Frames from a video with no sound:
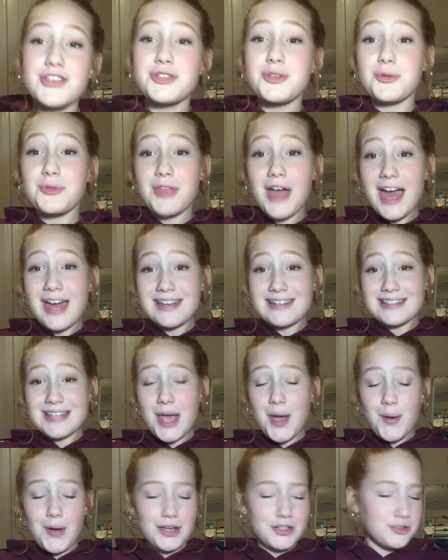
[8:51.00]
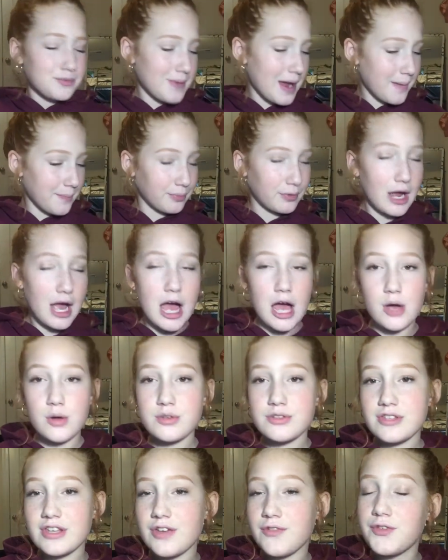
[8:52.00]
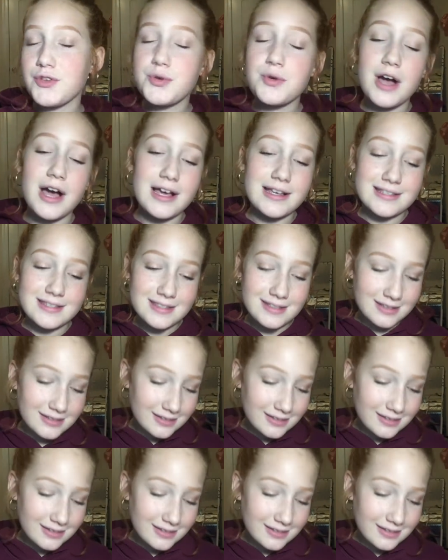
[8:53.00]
So that is how I do my brows. If you guys